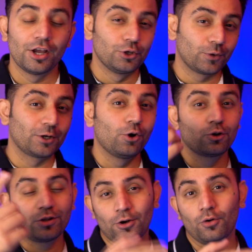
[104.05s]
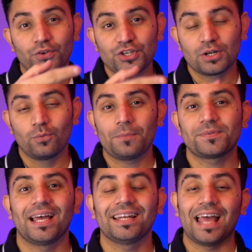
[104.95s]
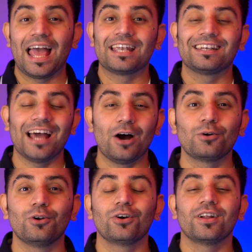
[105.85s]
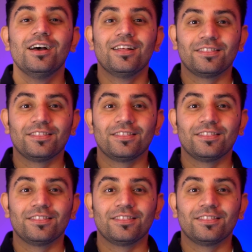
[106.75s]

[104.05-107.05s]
You can go to their official website and download